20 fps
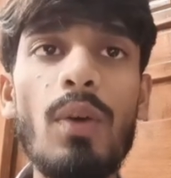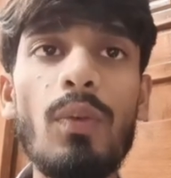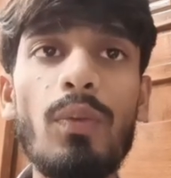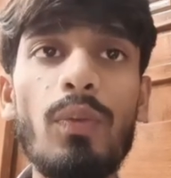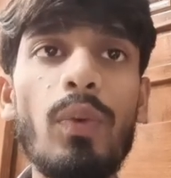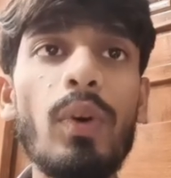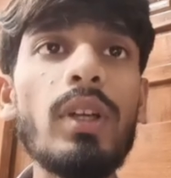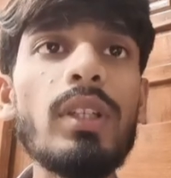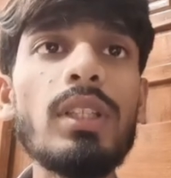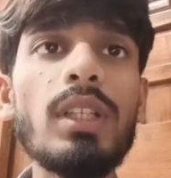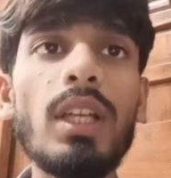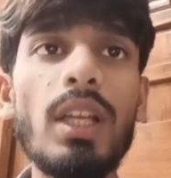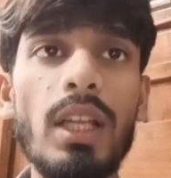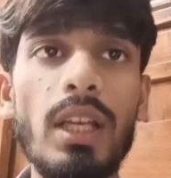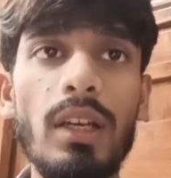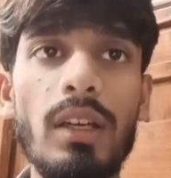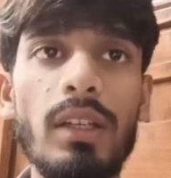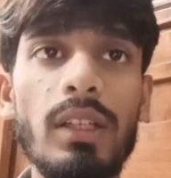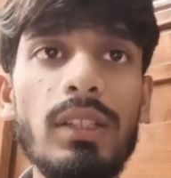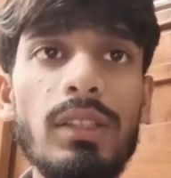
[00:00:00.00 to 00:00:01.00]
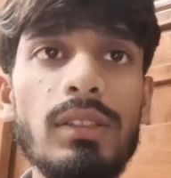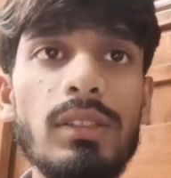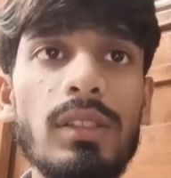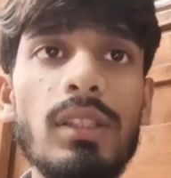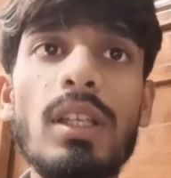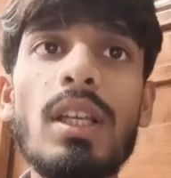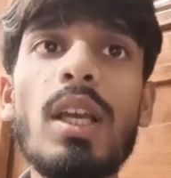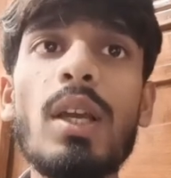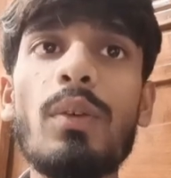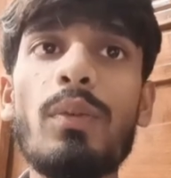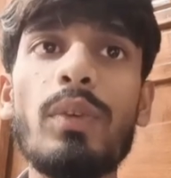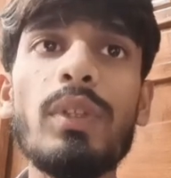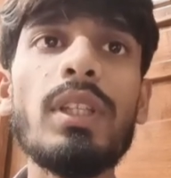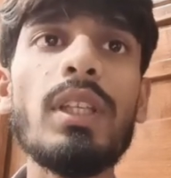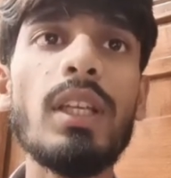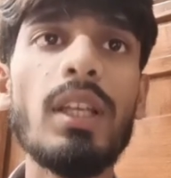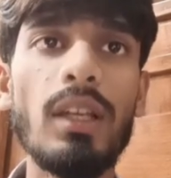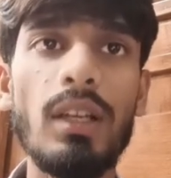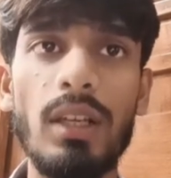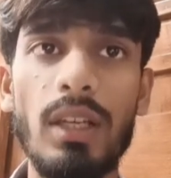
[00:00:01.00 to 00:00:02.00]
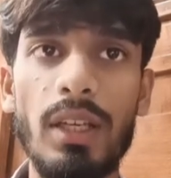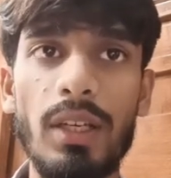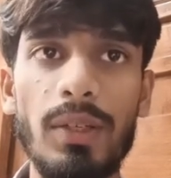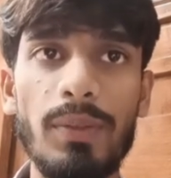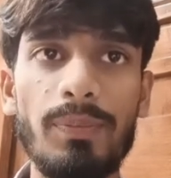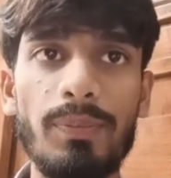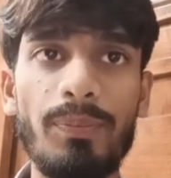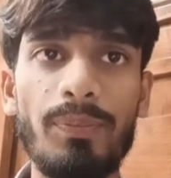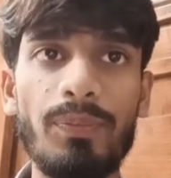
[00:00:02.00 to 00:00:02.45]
First layer is physical layer.